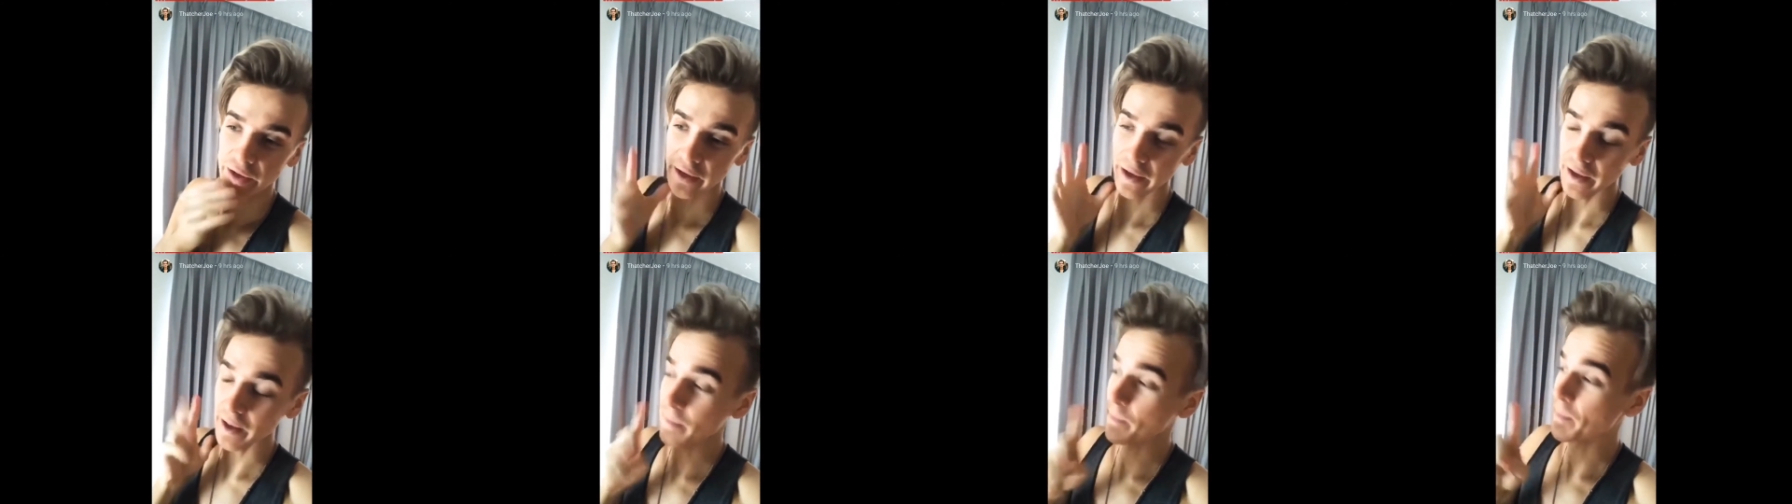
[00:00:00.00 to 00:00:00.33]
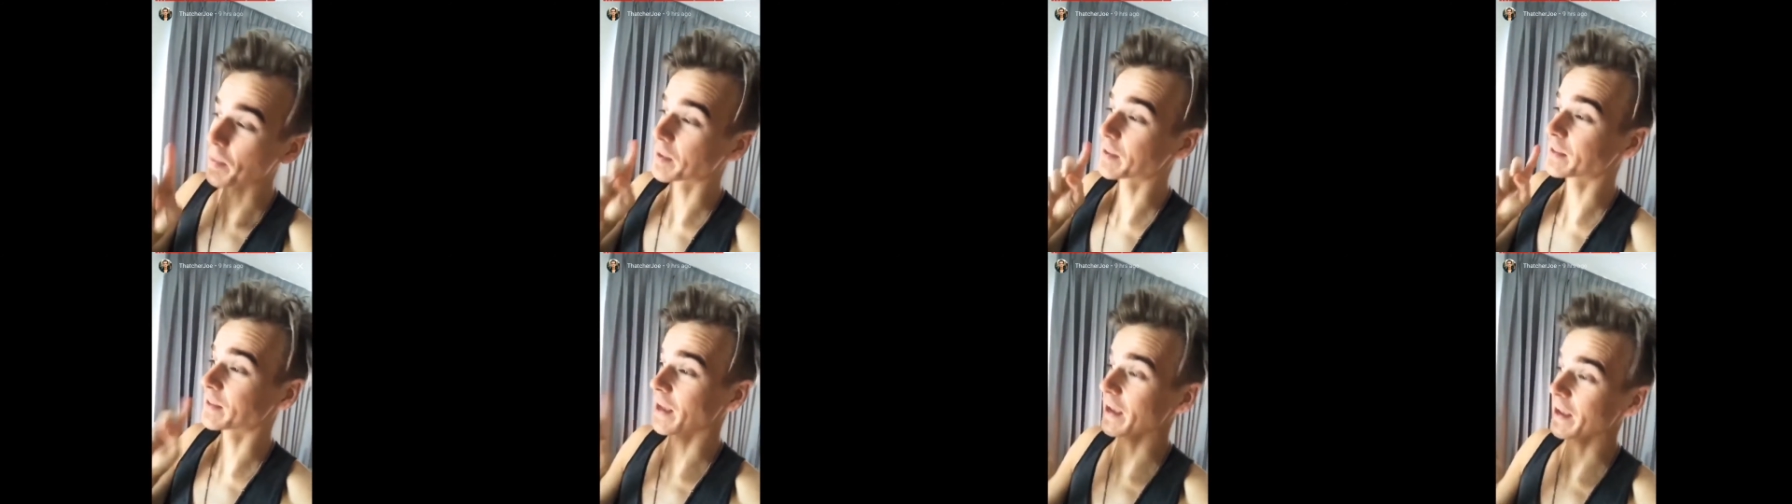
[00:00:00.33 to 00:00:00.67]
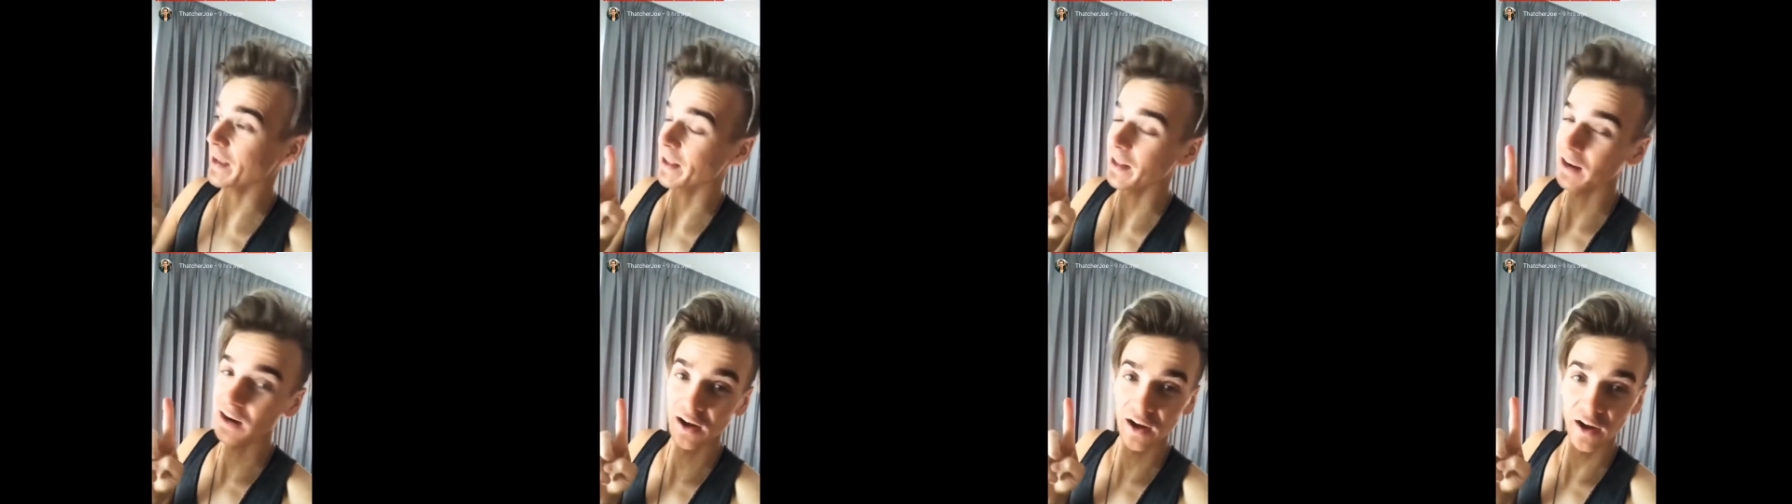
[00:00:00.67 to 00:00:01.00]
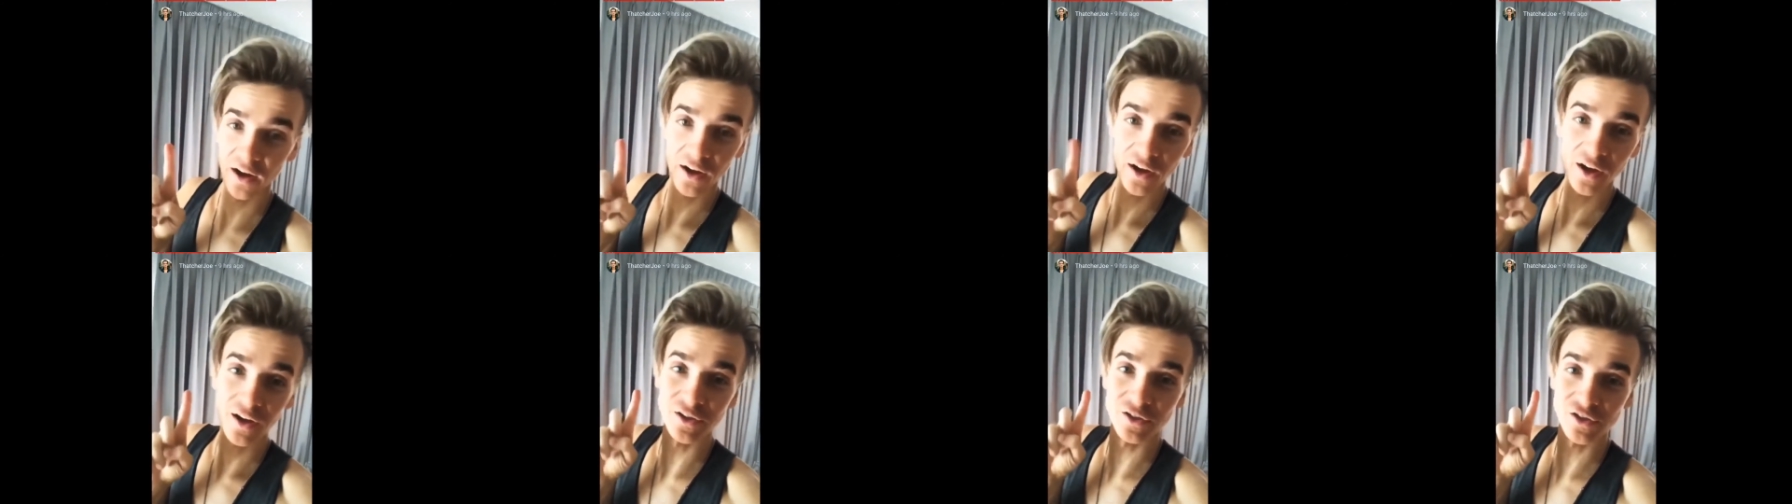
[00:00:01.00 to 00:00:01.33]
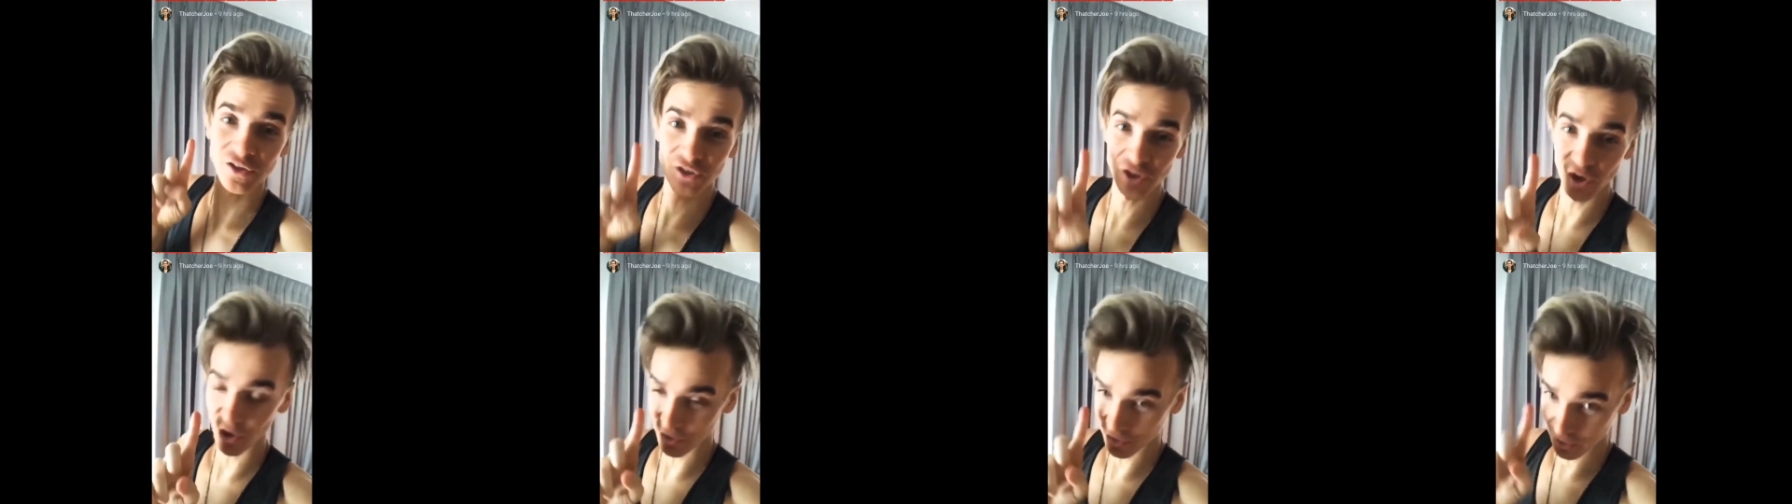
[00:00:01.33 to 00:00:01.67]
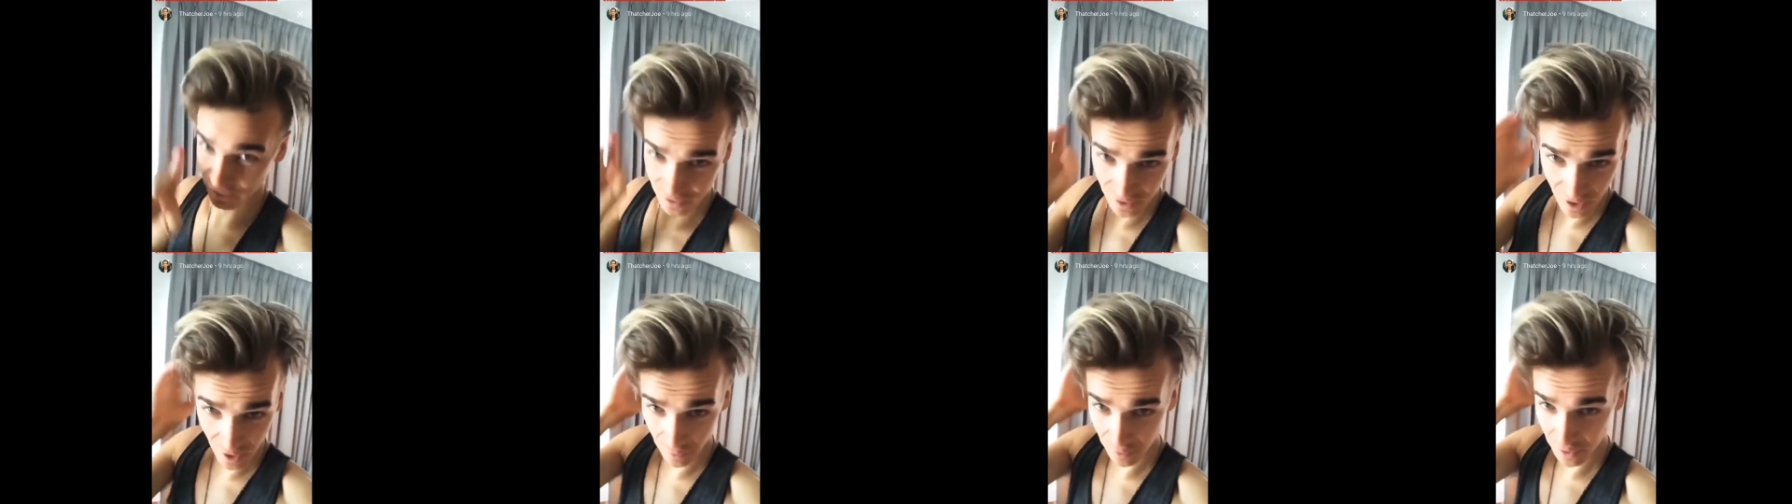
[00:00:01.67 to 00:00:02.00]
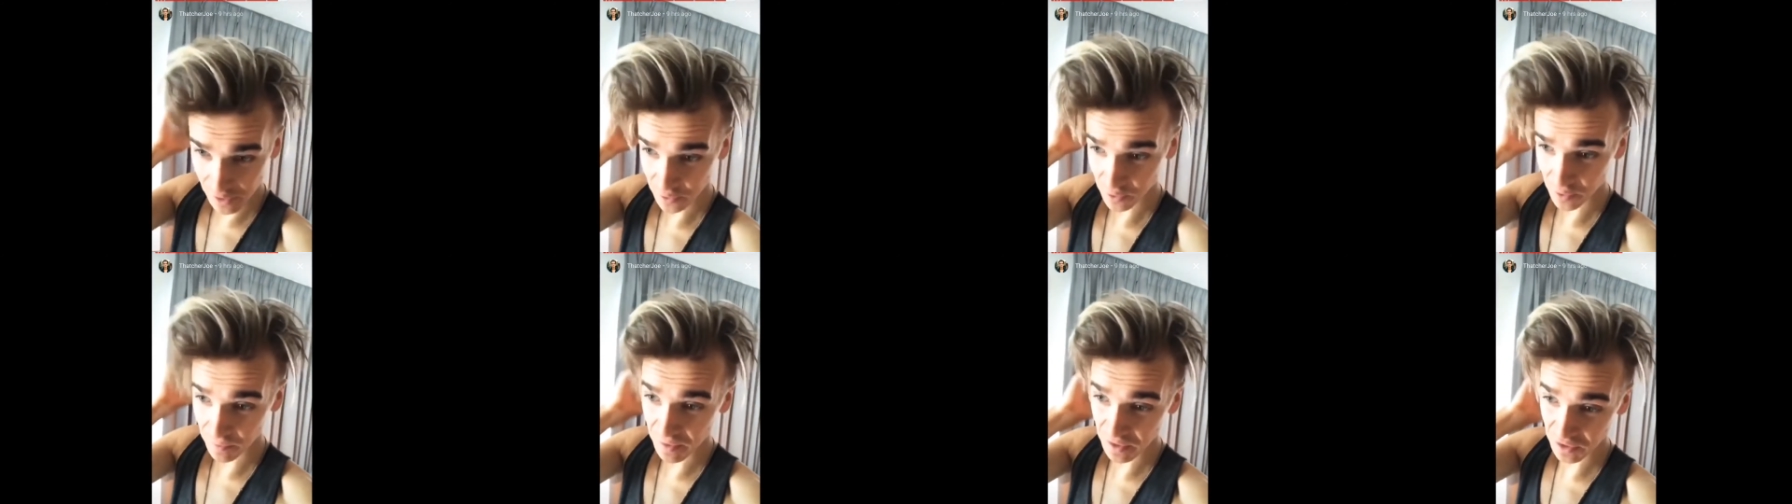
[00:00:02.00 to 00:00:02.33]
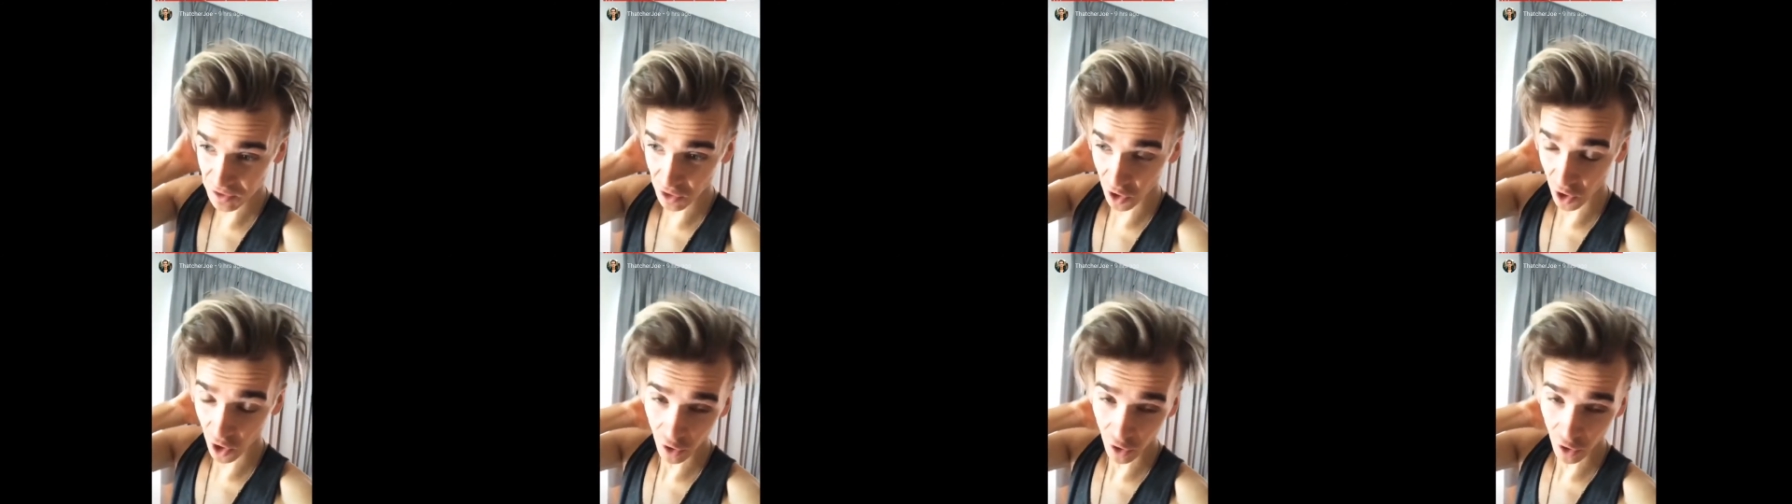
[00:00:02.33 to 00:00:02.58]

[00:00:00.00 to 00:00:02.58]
in particular a certain series with Mr.